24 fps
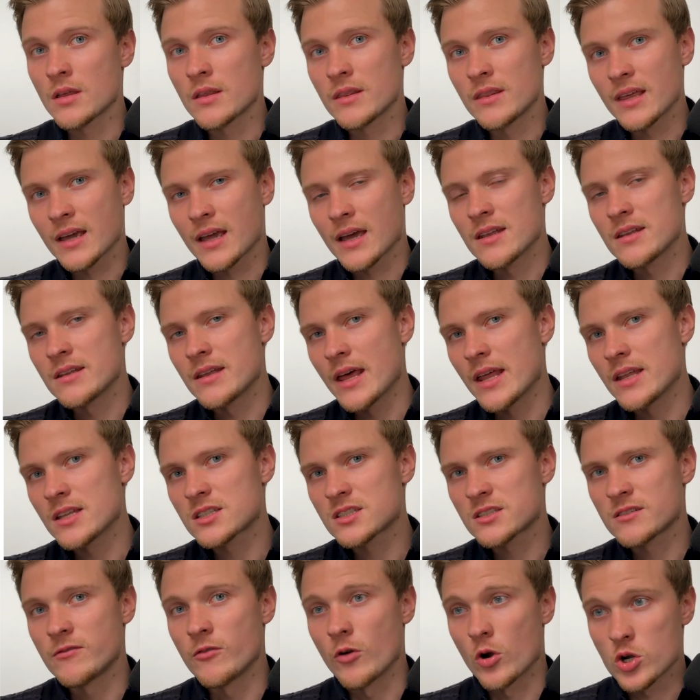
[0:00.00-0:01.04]
the
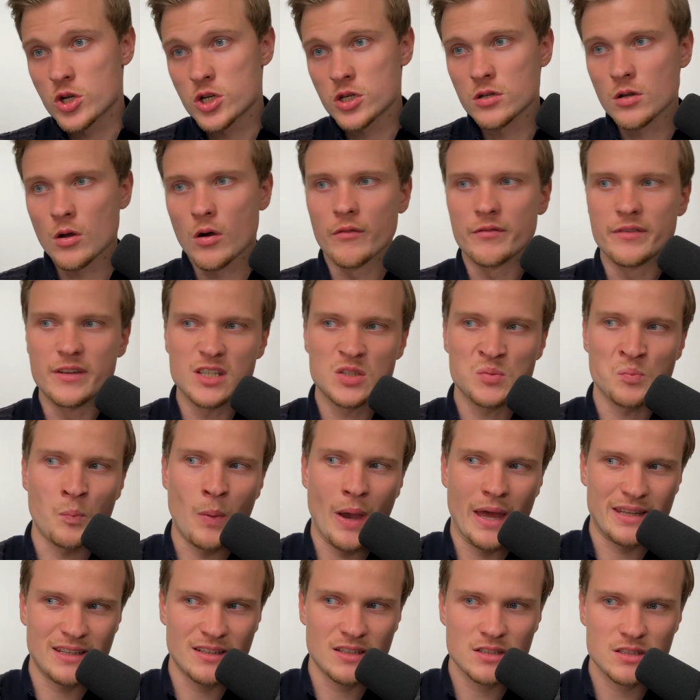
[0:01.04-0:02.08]
condensed version of these
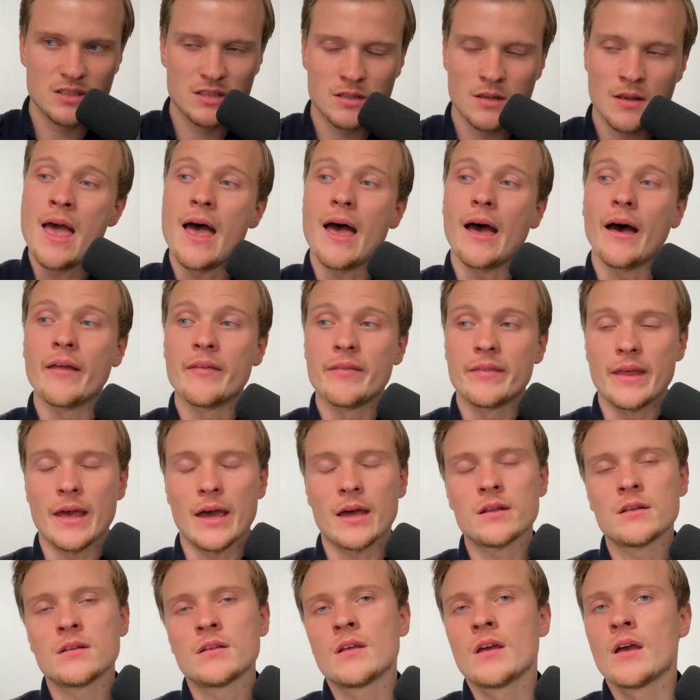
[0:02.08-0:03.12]
patents, and
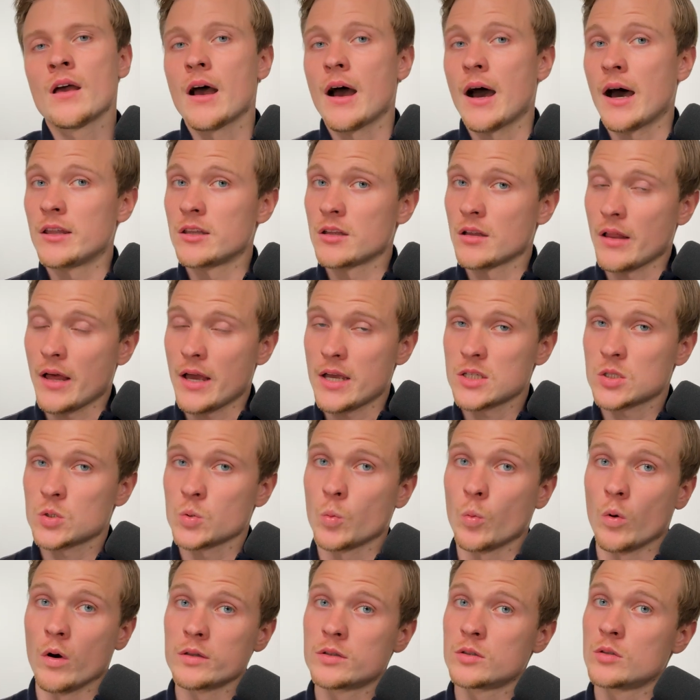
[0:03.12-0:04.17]
then analyze
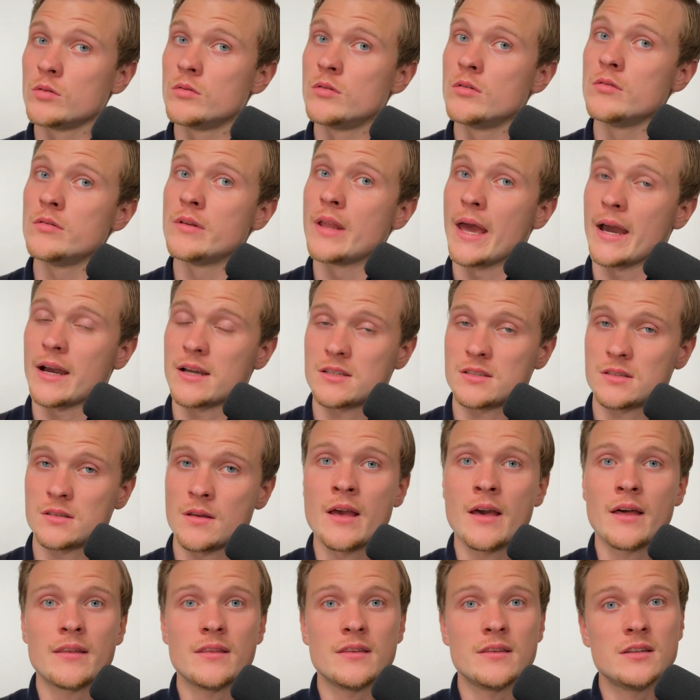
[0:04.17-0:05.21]
what to do next
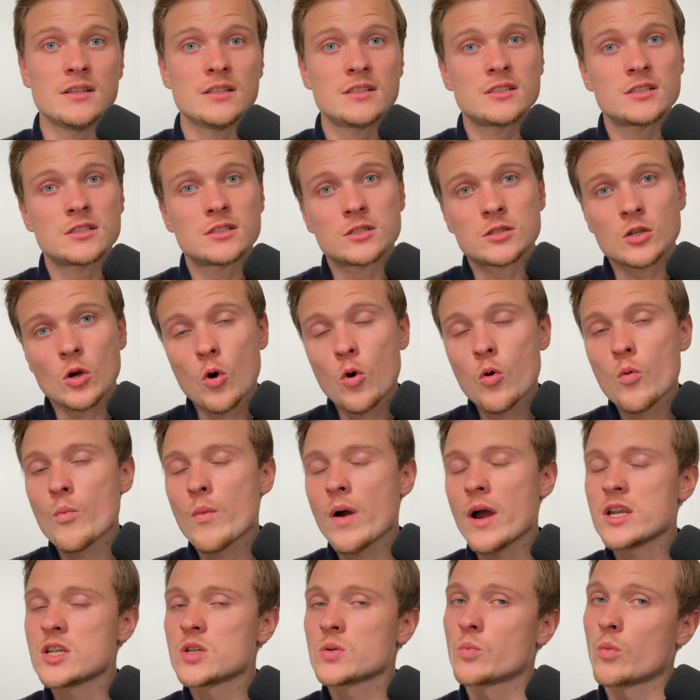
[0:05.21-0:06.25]
this so
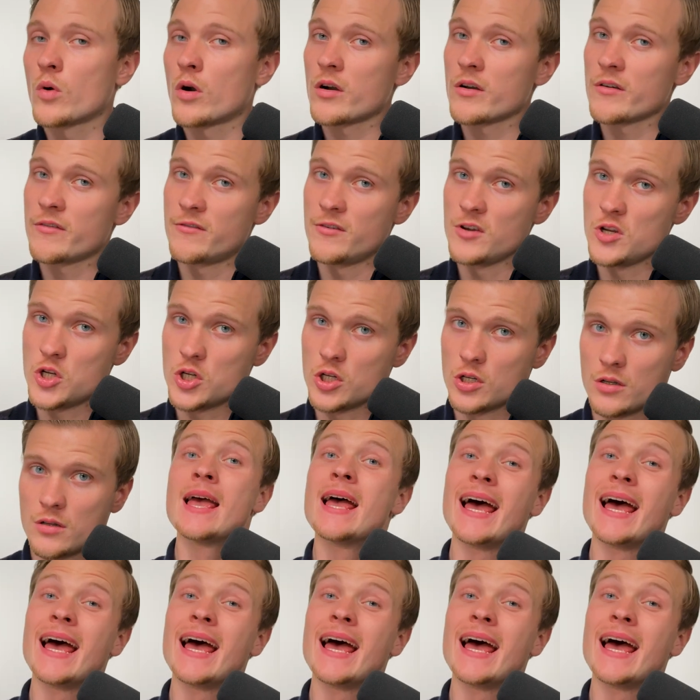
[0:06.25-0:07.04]
much more efficient.